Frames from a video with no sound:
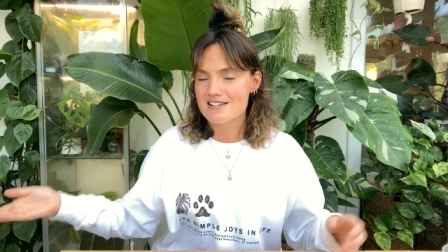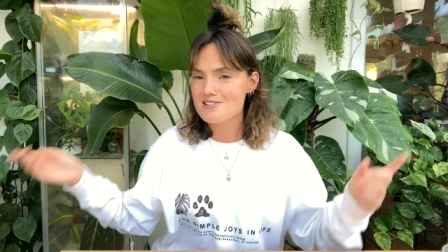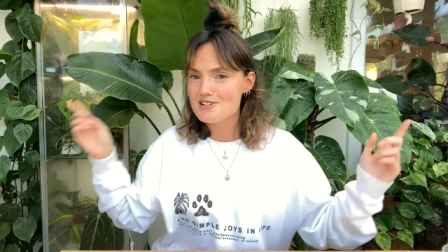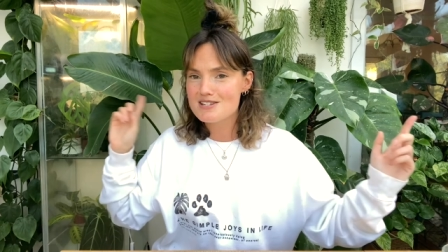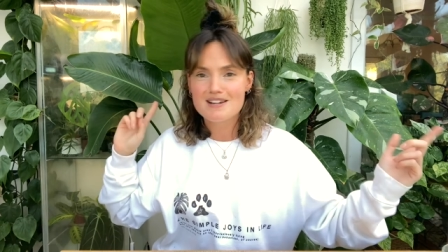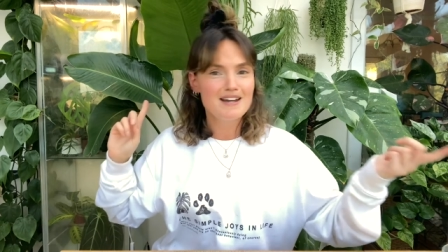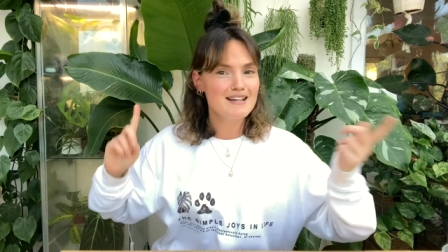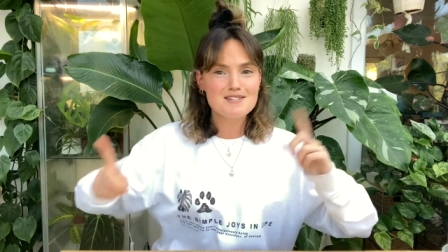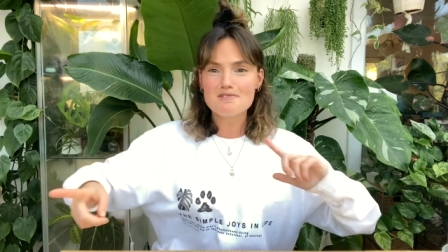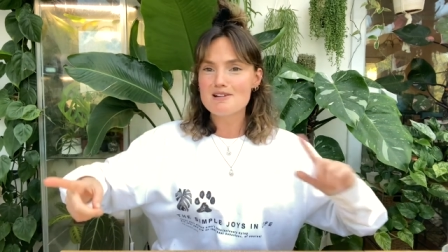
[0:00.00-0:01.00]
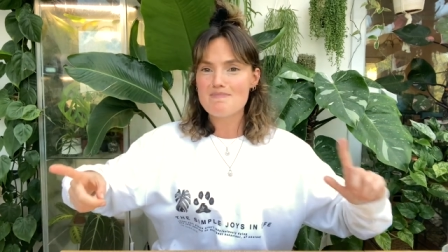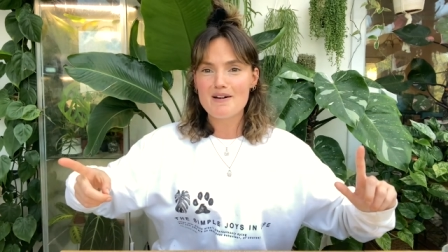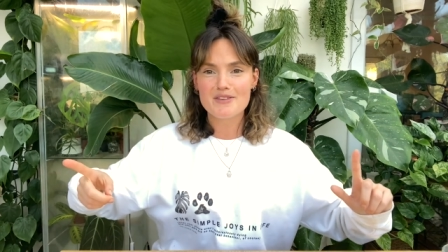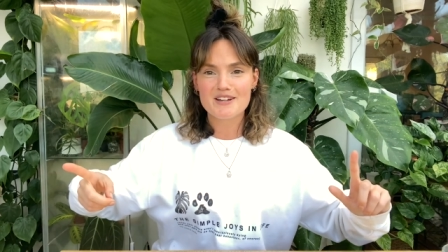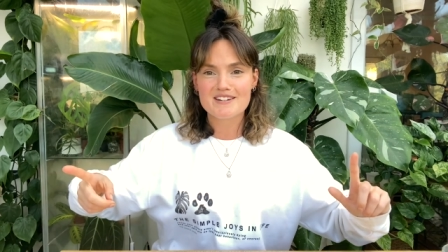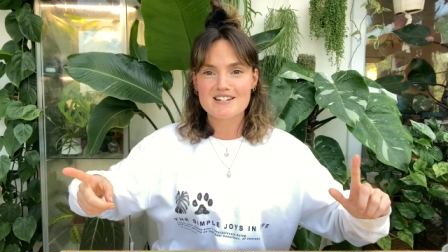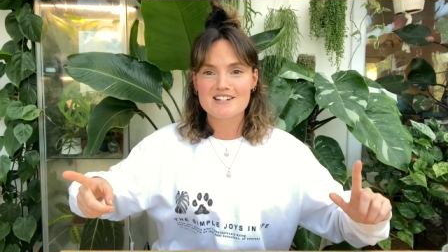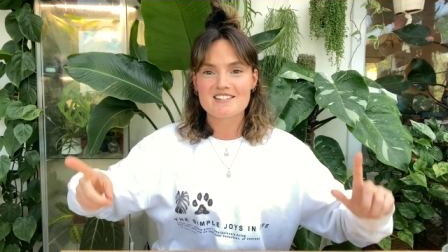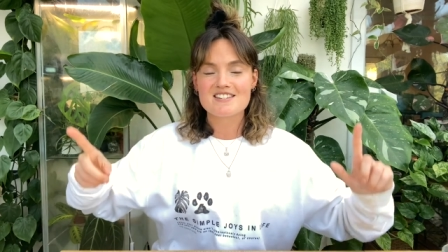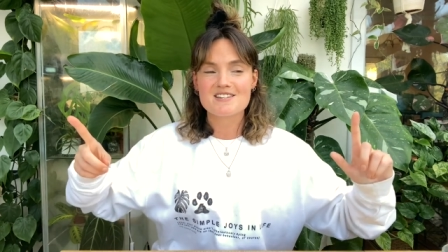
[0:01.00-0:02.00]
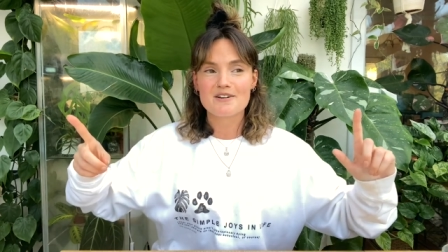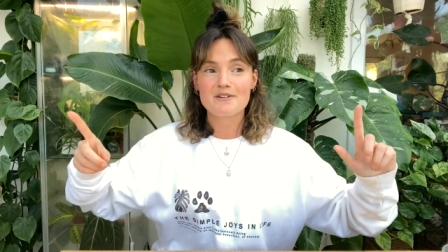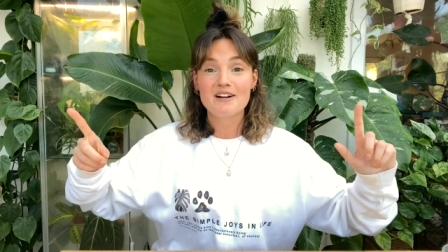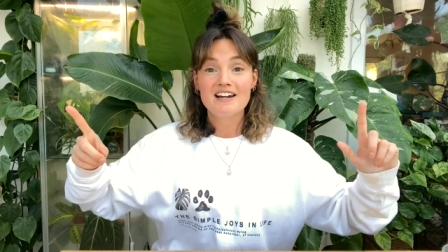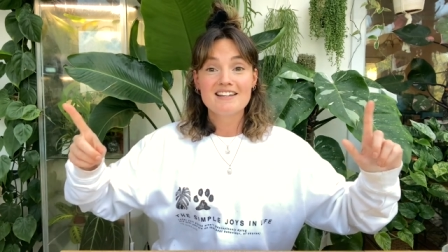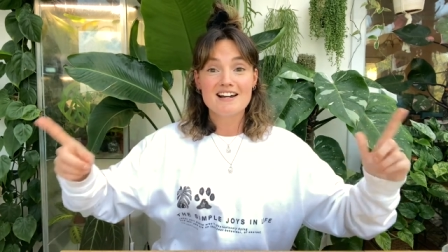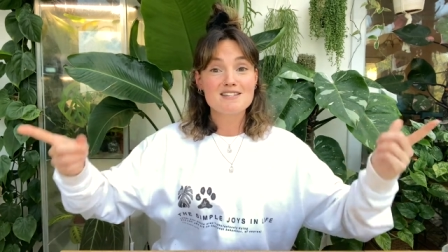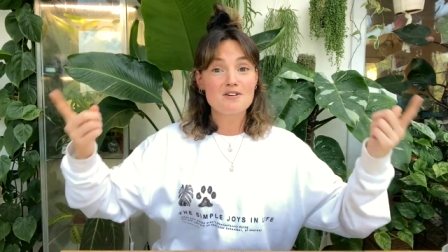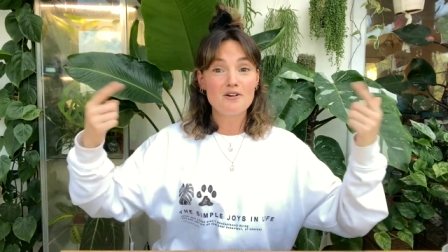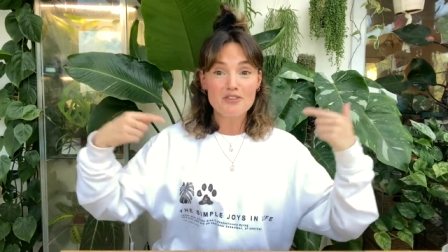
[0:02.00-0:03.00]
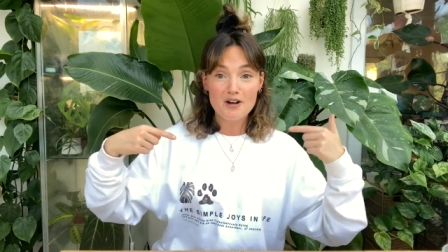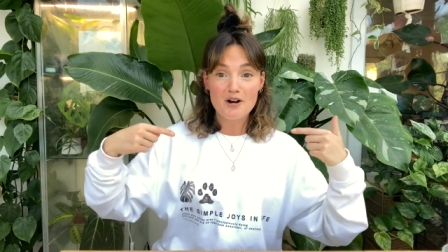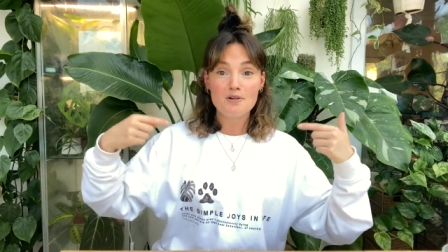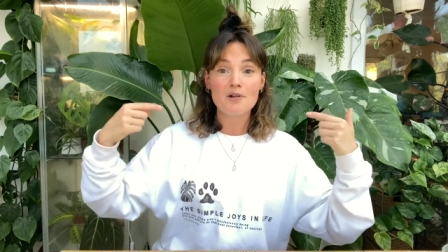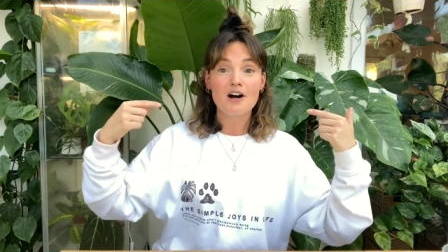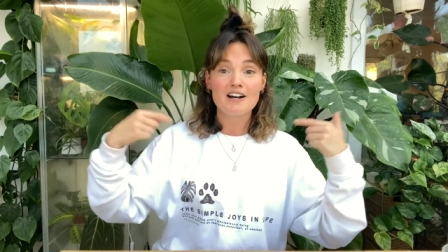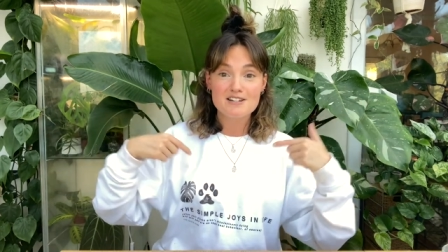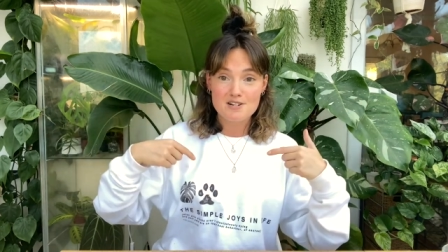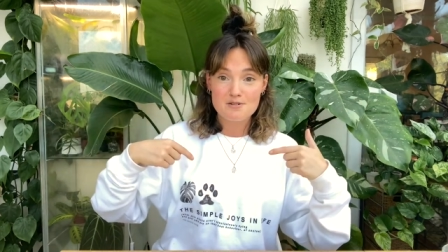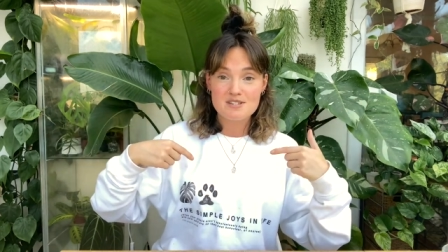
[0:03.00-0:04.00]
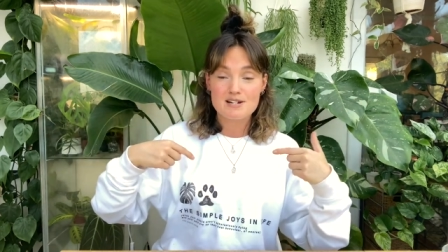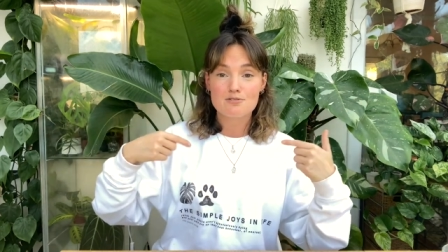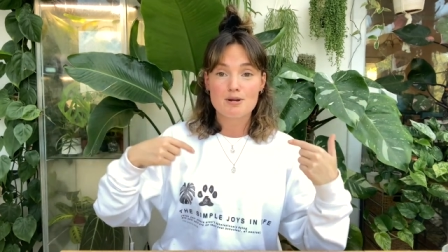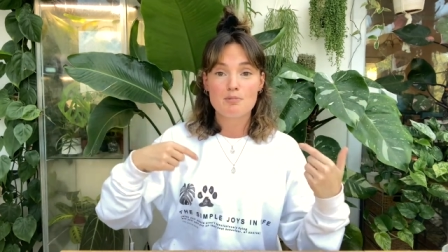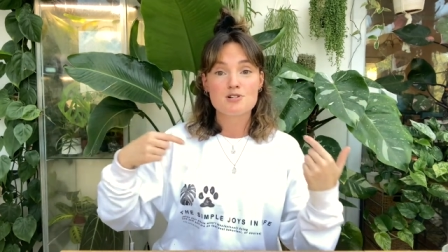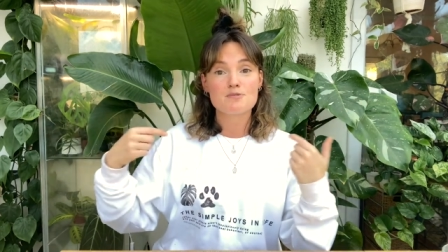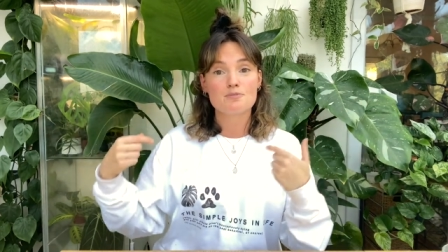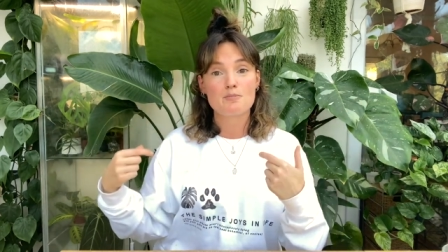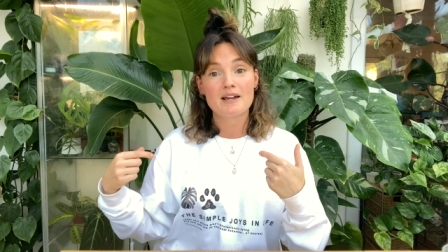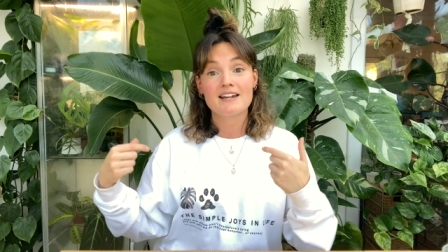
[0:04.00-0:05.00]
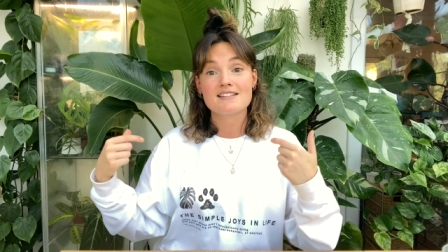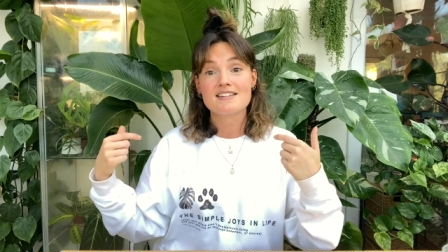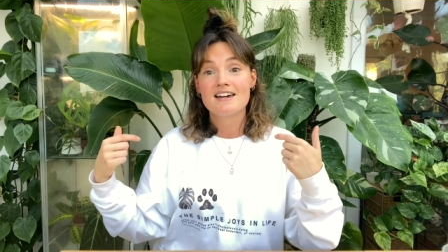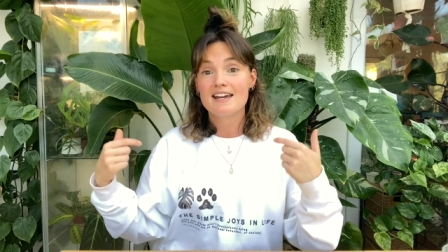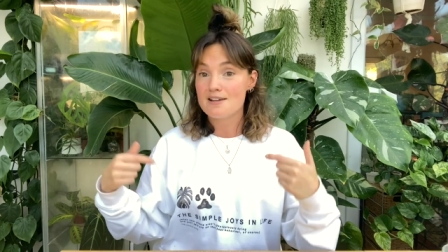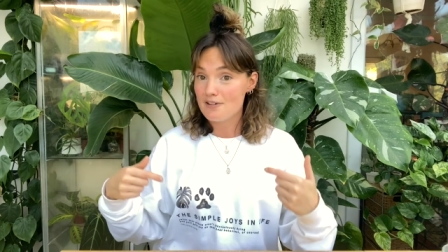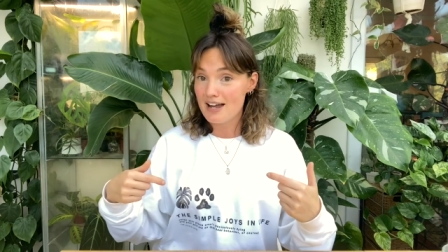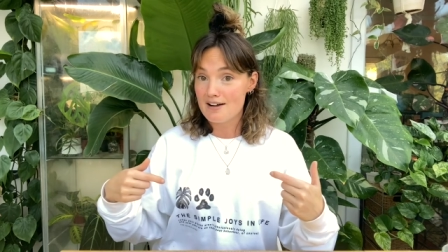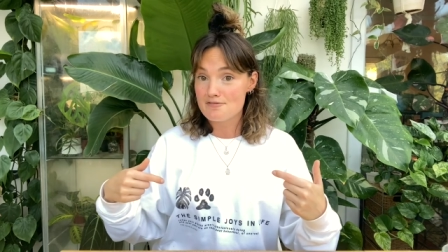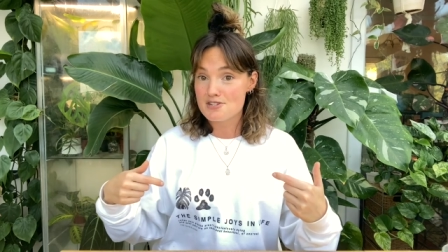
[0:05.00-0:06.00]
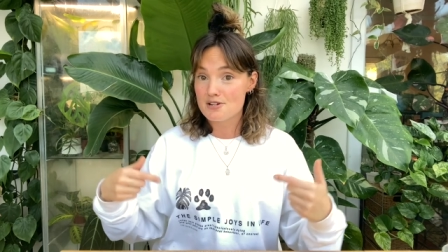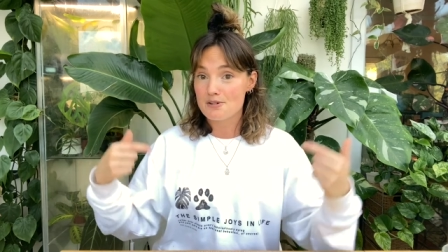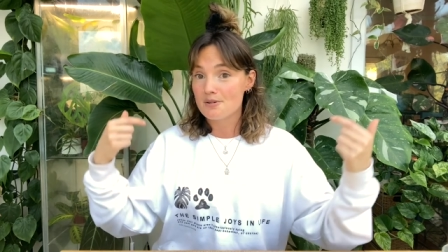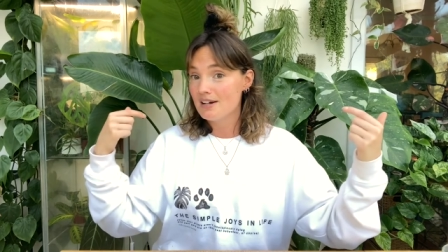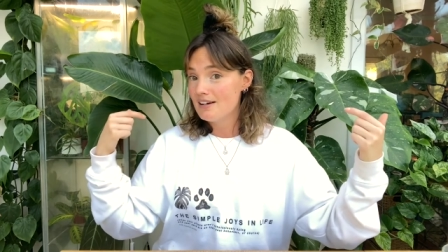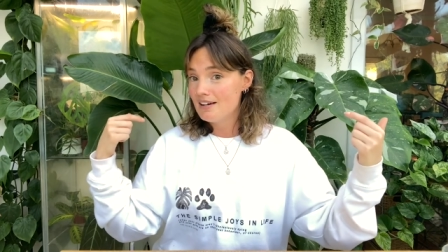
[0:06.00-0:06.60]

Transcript: It's just, it's all about the conditions. So yes, on the whole, I do still repot and propagate if I have to.